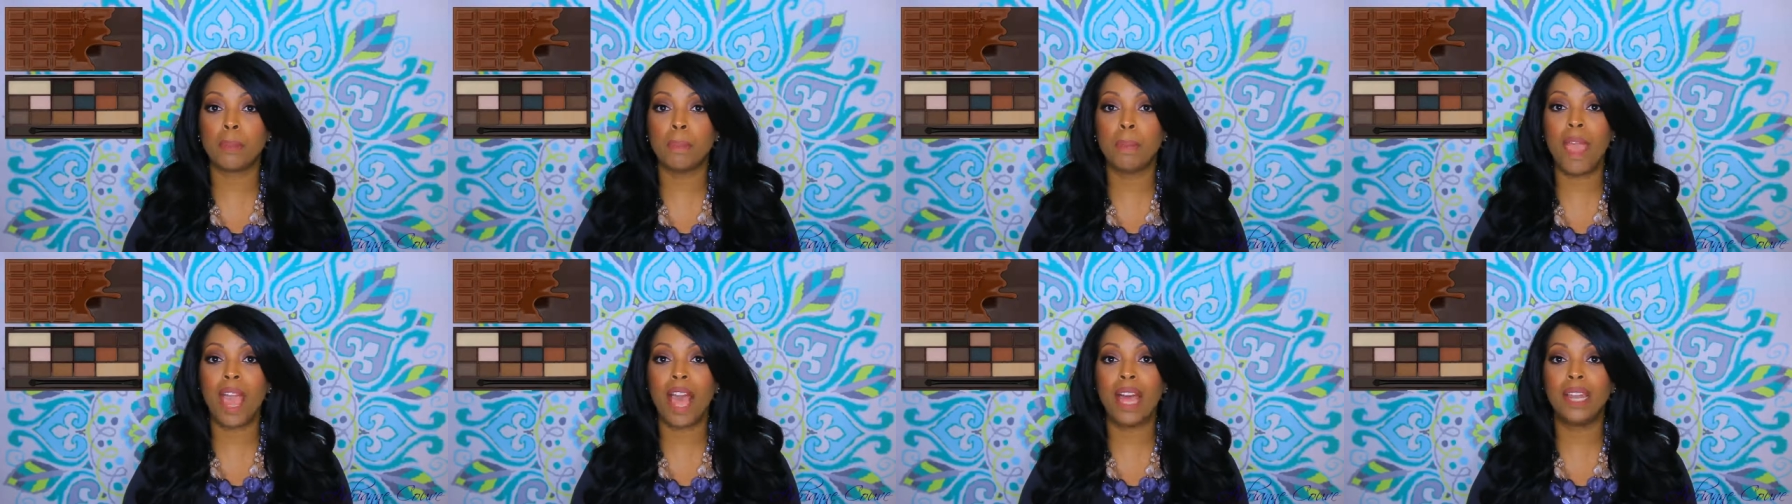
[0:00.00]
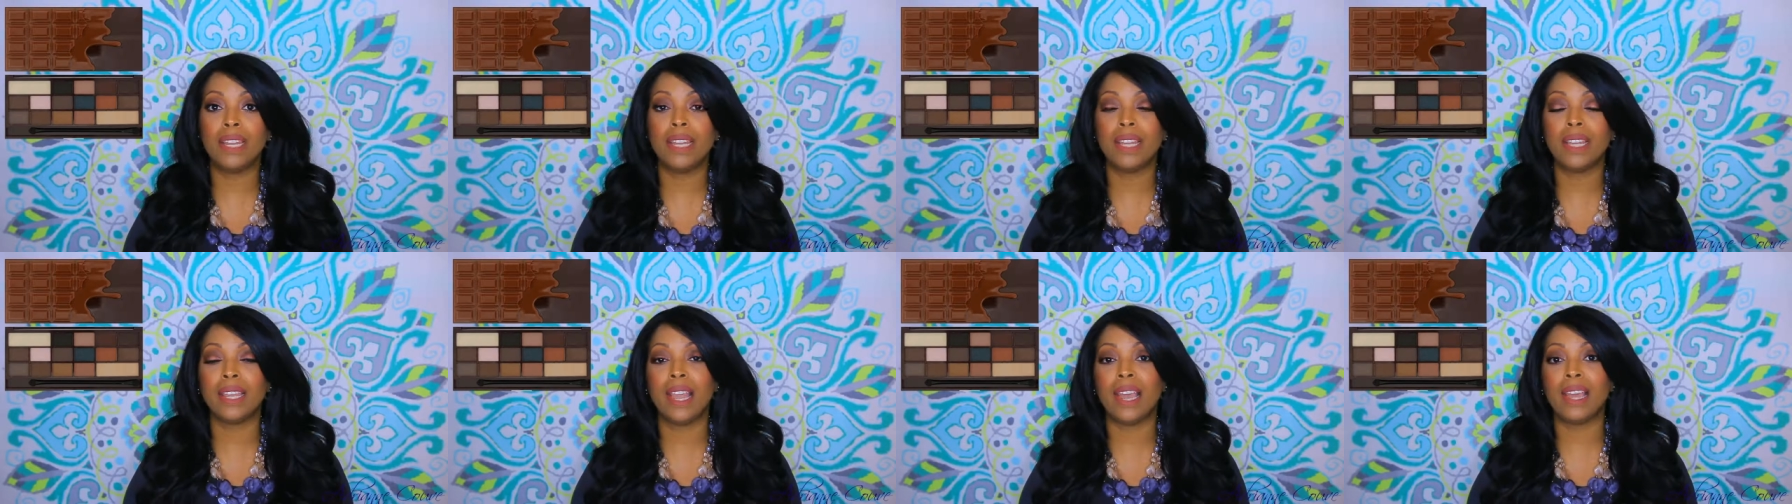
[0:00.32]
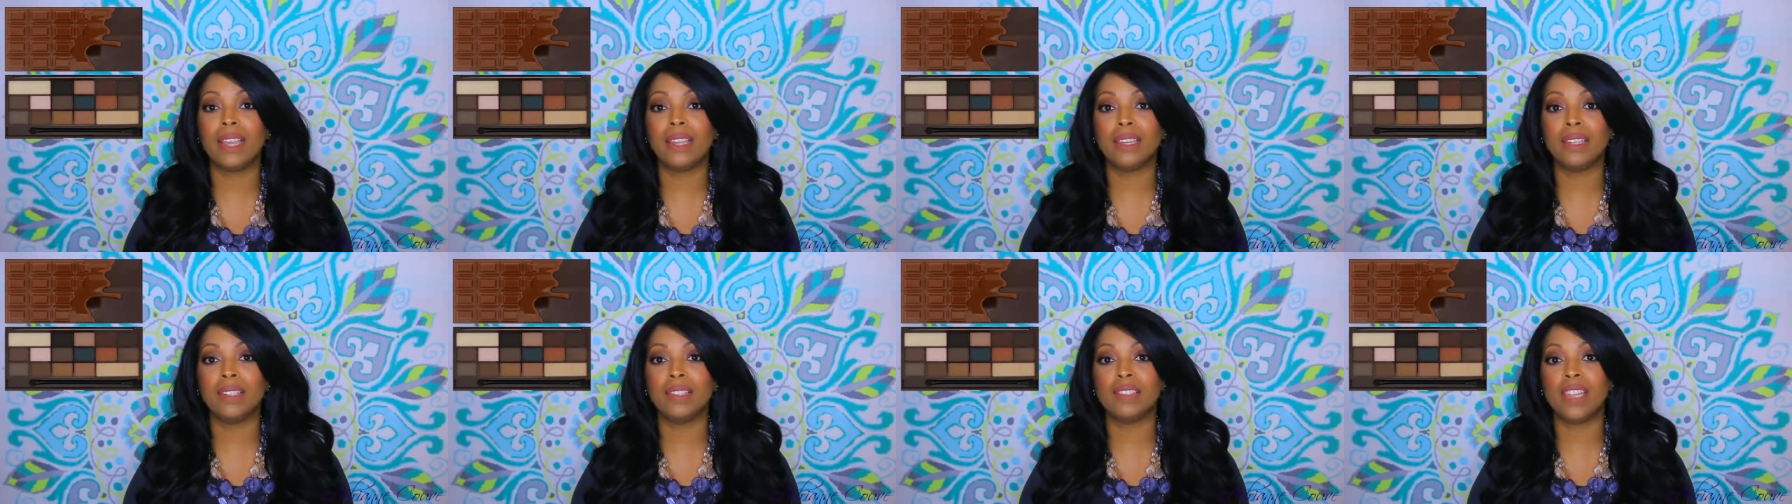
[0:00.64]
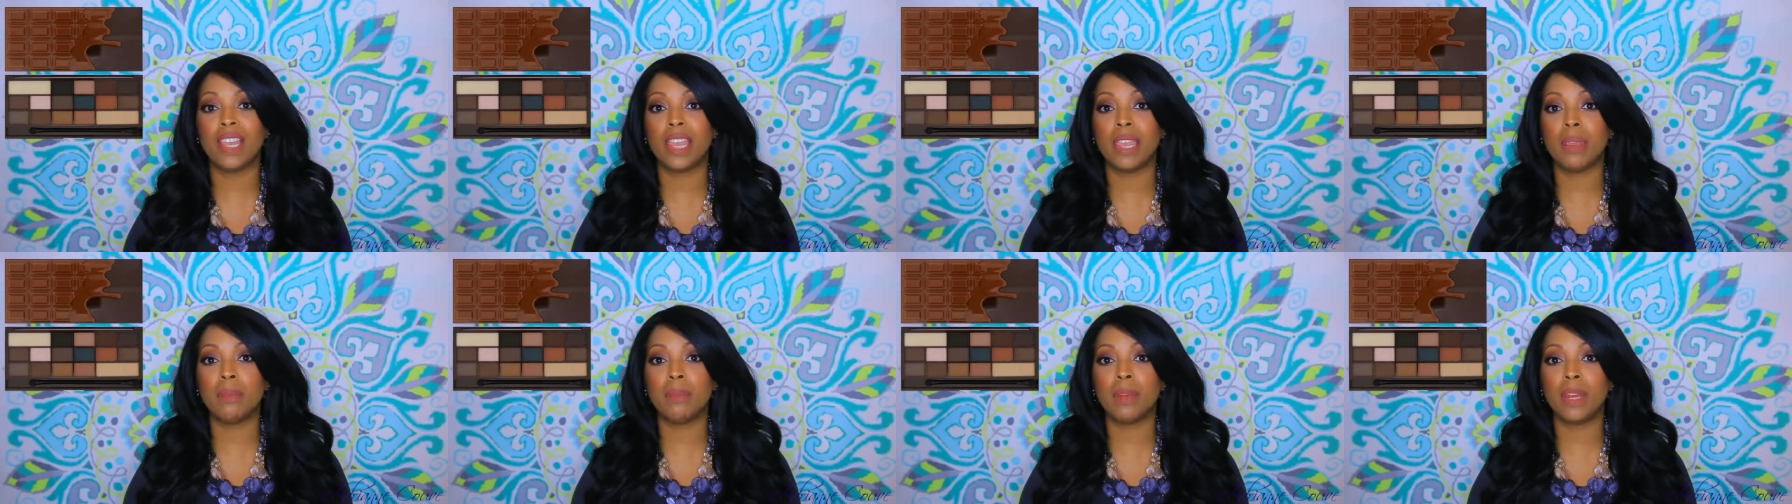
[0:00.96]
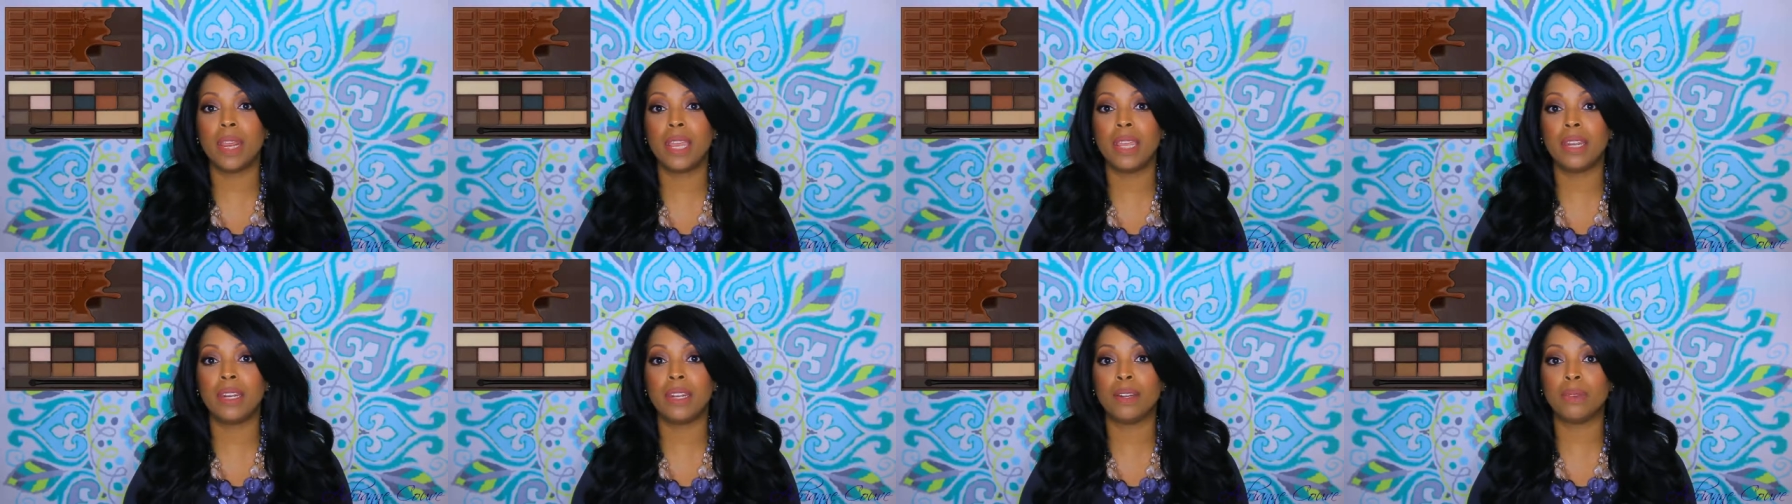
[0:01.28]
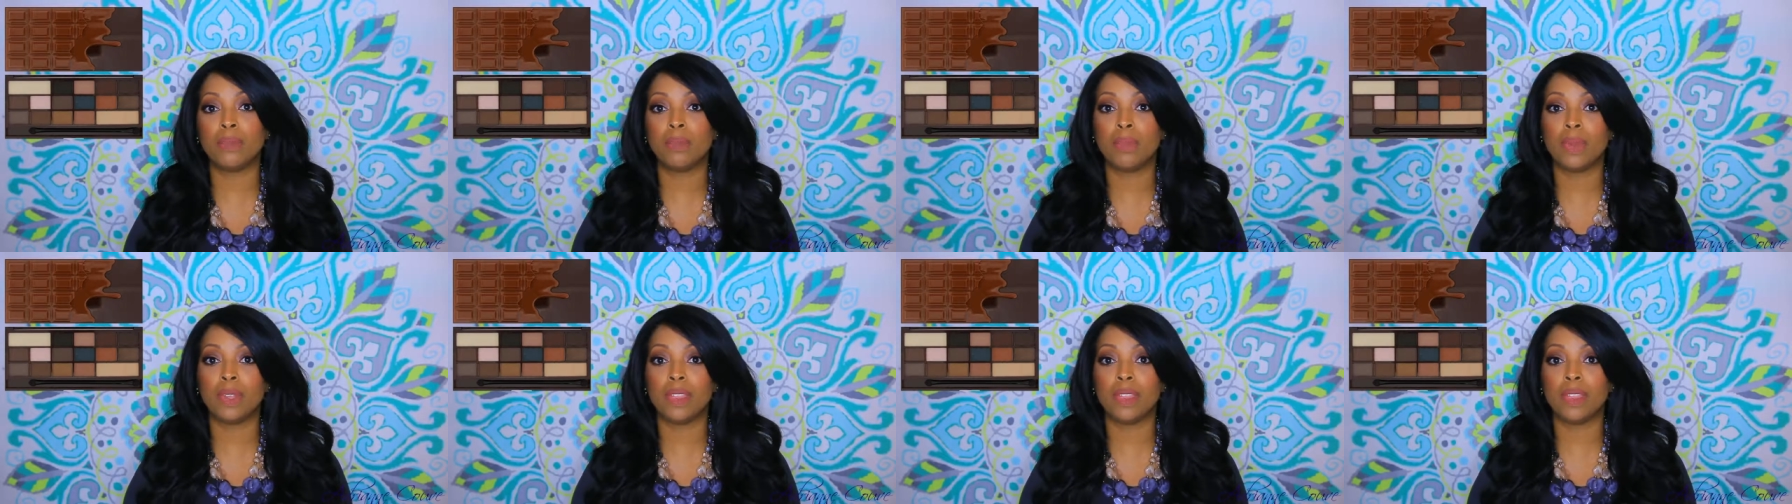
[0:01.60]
palette got contaminated